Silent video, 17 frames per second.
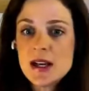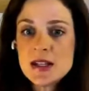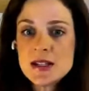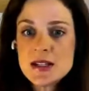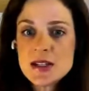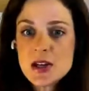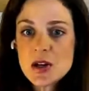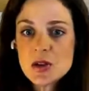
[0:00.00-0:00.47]

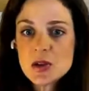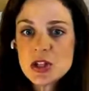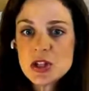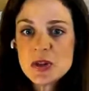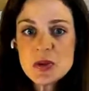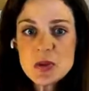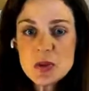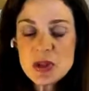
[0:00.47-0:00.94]
And so
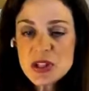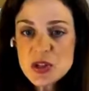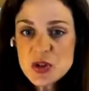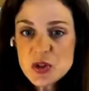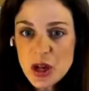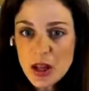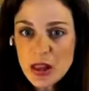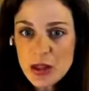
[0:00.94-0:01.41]
she was really
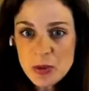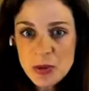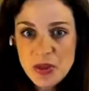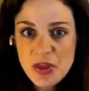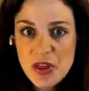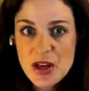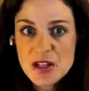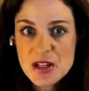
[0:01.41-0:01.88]
struggling
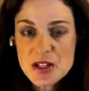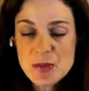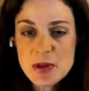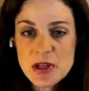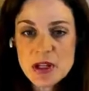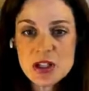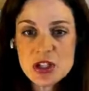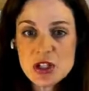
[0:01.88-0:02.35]
with this
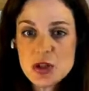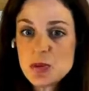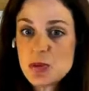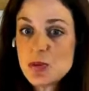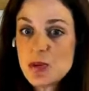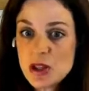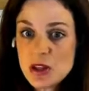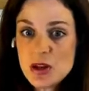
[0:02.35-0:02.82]
because
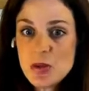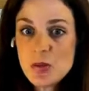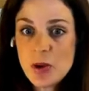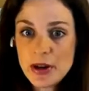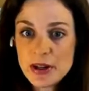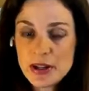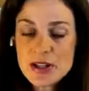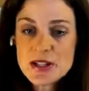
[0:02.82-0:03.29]
she really
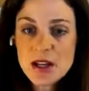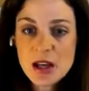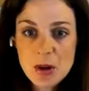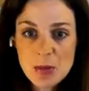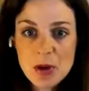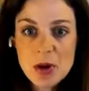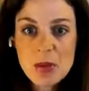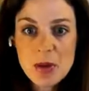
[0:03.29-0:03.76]
wanted to
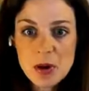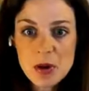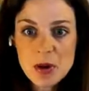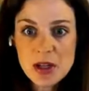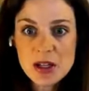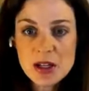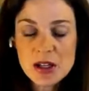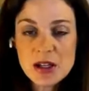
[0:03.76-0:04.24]
get
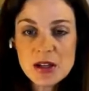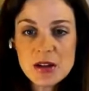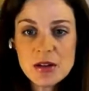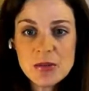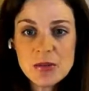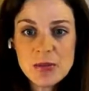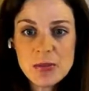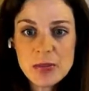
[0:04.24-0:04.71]
promoted,
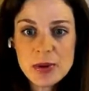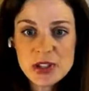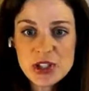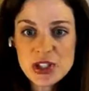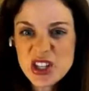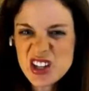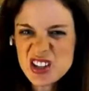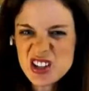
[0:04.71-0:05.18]
but
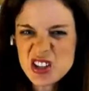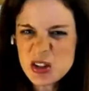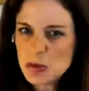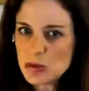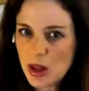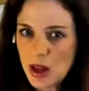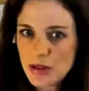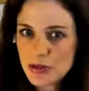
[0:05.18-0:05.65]
she
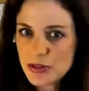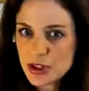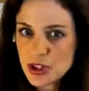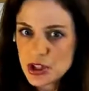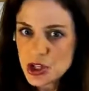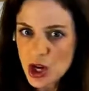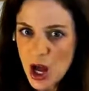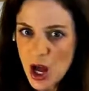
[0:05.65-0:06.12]
actually loved
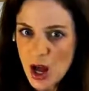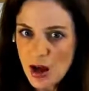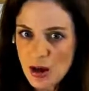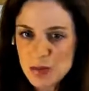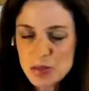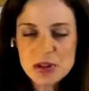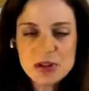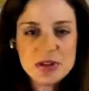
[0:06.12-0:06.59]
her
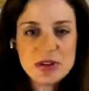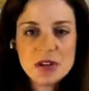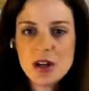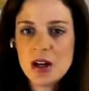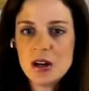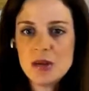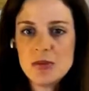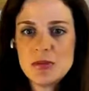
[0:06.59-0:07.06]
job.
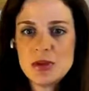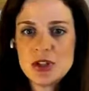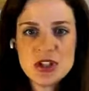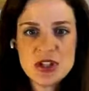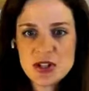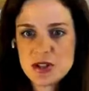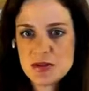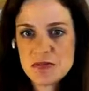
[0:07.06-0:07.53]

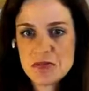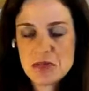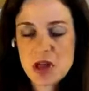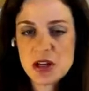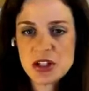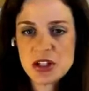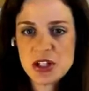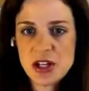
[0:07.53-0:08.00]
She just
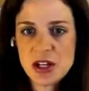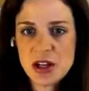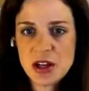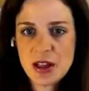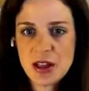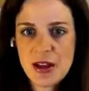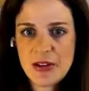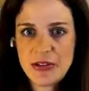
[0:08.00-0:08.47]
thought she'd
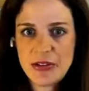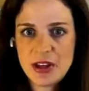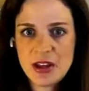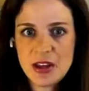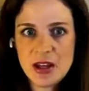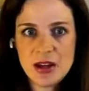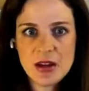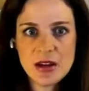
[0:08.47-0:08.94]
hit a glass
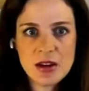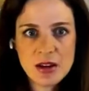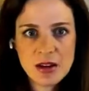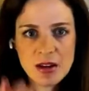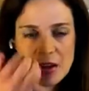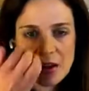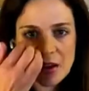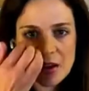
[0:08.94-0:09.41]
ceiling.
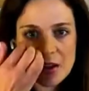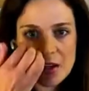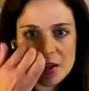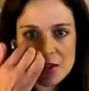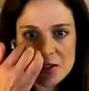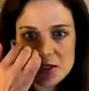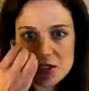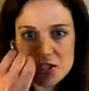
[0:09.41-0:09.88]

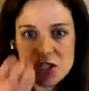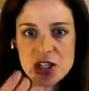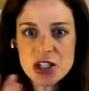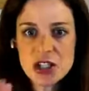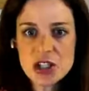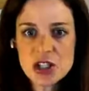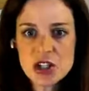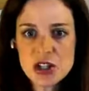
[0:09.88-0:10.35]
In
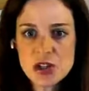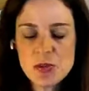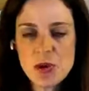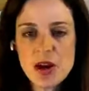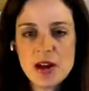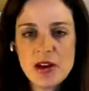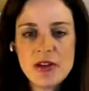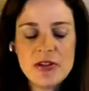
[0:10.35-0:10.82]
addition, she
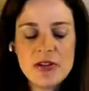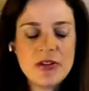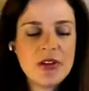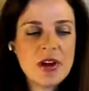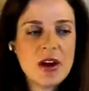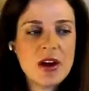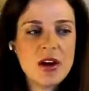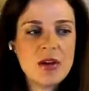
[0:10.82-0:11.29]

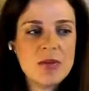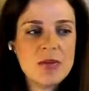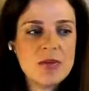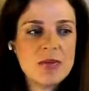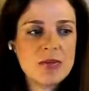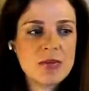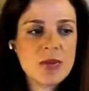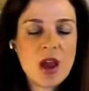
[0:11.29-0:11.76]
was
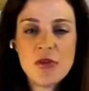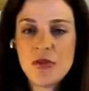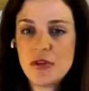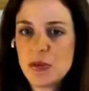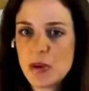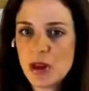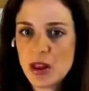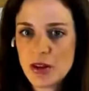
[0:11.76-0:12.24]
a
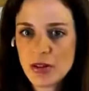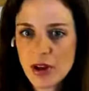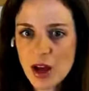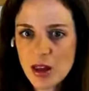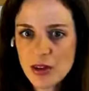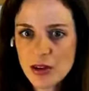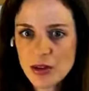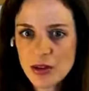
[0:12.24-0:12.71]
female of
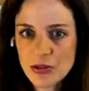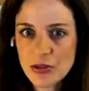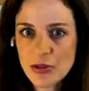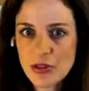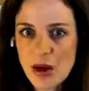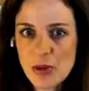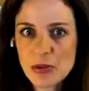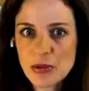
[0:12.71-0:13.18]
color,
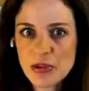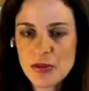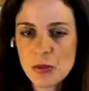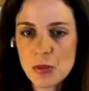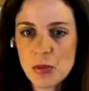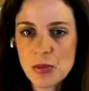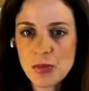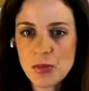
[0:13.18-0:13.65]
so that was
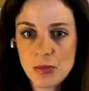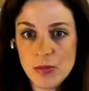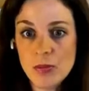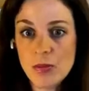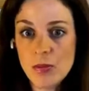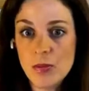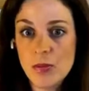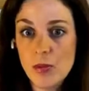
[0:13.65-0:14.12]
even
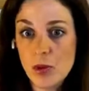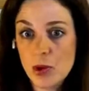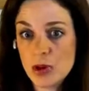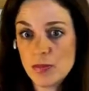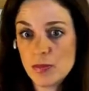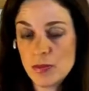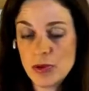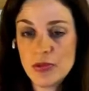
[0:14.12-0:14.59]

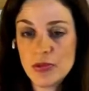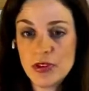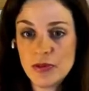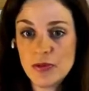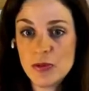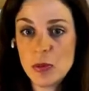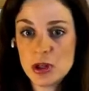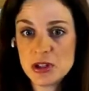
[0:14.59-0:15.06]

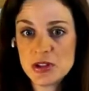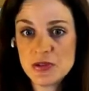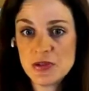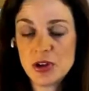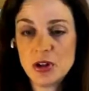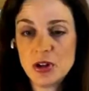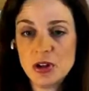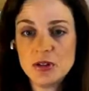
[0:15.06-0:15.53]
perceived more
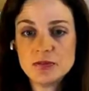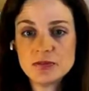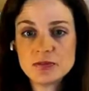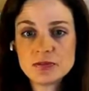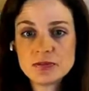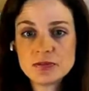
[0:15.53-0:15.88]
difficult.